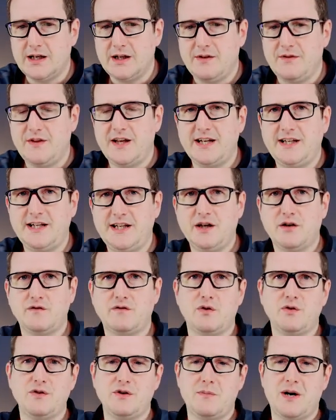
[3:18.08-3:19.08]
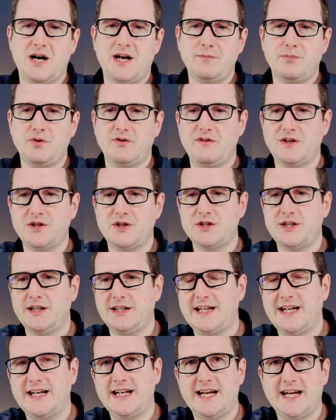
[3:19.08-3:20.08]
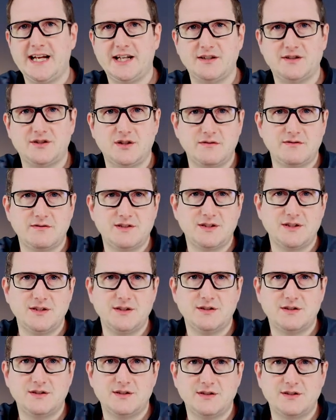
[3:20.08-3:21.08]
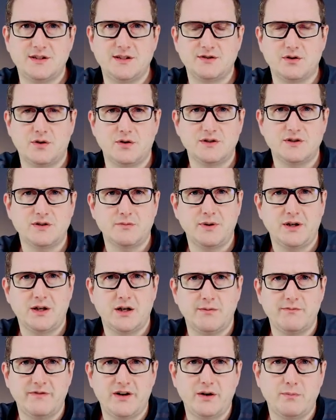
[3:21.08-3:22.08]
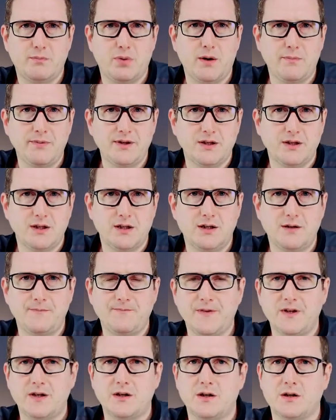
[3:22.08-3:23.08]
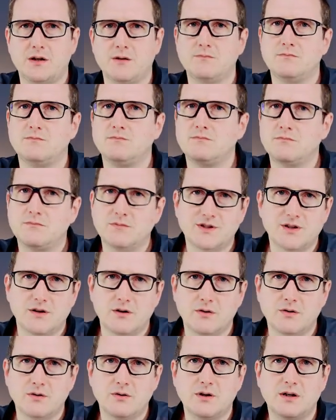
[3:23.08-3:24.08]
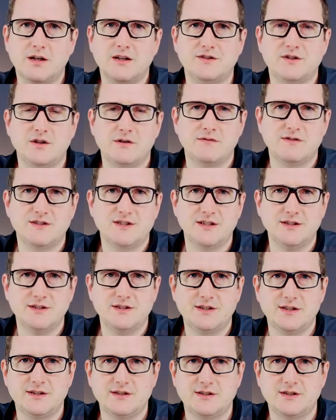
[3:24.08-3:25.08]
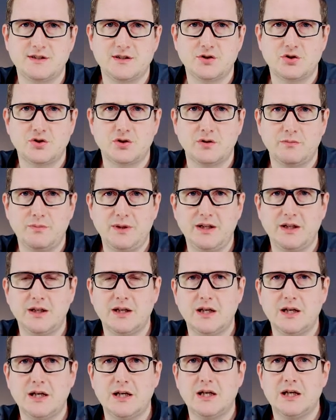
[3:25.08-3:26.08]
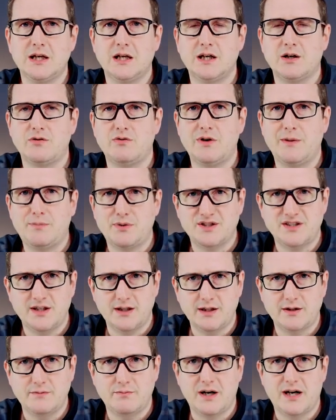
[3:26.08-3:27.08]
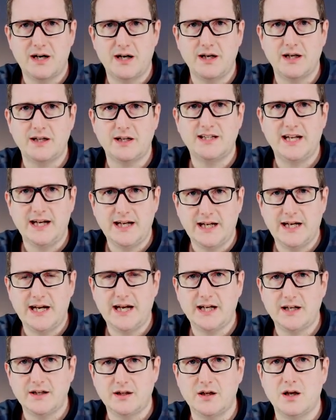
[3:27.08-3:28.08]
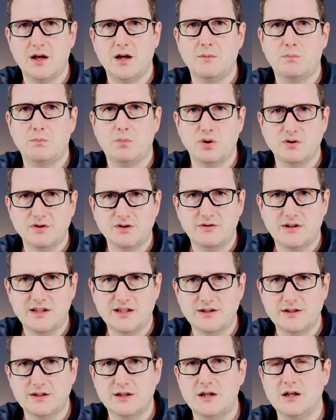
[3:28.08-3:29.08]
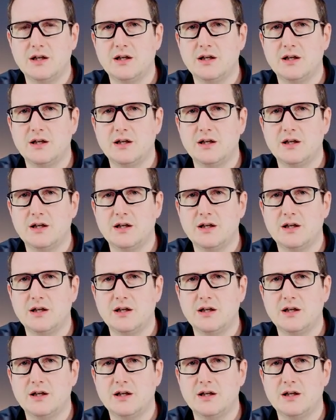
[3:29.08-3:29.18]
The idea of on-demand provisioning dedicated service instance has also become very popular. So a service instance should be represented by a dedicated Postgres